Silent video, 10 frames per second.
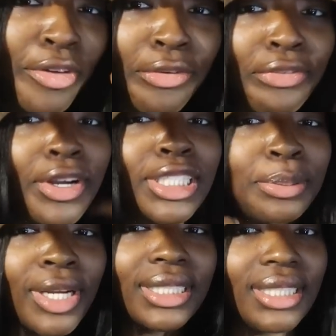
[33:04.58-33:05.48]
the first
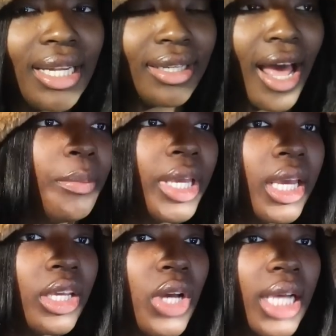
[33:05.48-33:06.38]
person in line. But
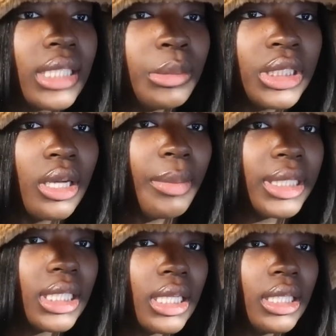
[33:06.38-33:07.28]
yeah, you guys, I'm just gonna
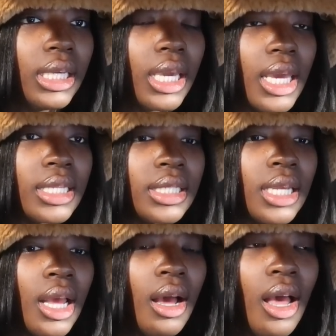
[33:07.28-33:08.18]
basically get
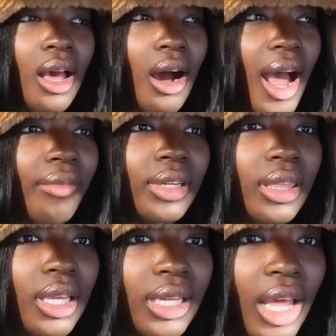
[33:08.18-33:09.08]

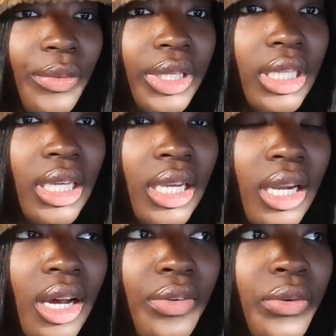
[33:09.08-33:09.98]
everything that we need
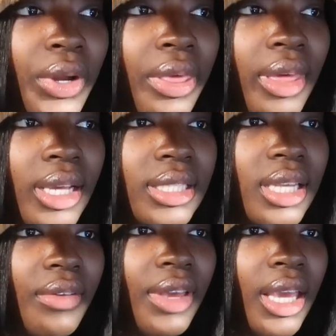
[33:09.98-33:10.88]
for
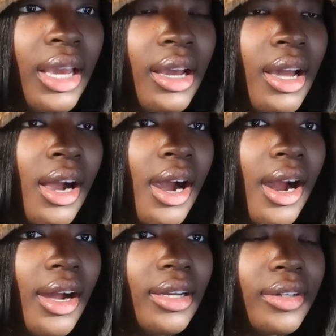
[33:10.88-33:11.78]
Thanksgiving
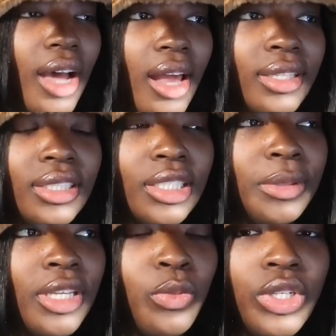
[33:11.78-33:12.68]
honestly
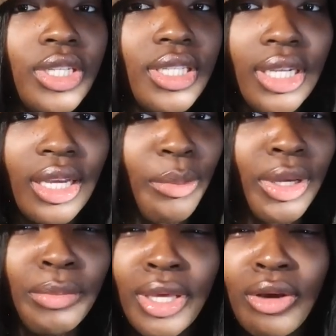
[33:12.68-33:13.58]
speaking, we just eat a
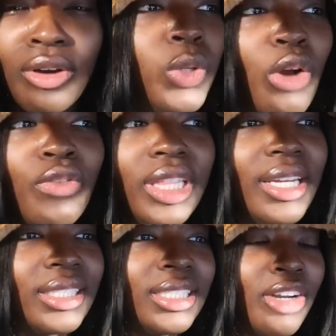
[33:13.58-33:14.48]
big meal. We don't really
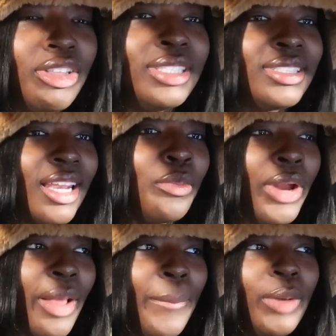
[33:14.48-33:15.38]
necessarily
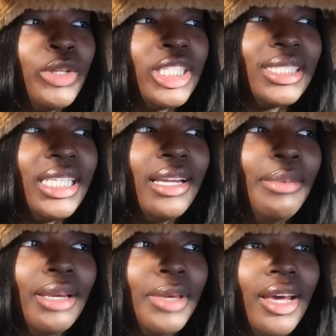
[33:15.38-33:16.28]
celebrate it, but we just eat a
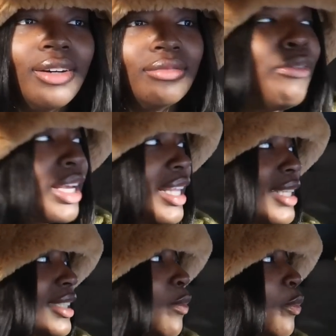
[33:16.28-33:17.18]
big meal. And I feel like
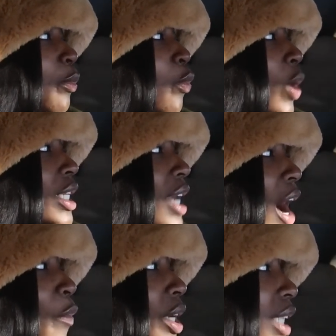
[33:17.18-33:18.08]
that's the one
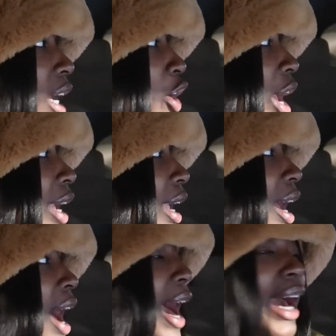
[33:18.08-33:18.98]
time where it's like, okay,
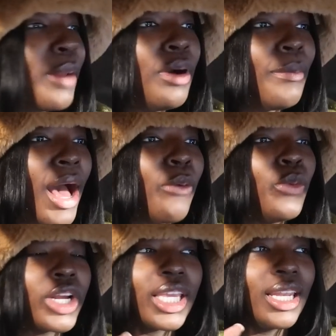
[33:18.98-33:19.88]
yeah, I gotta put my
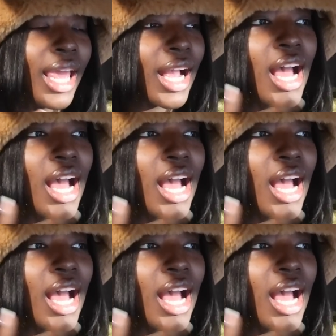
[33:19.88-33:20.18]
work in. Like,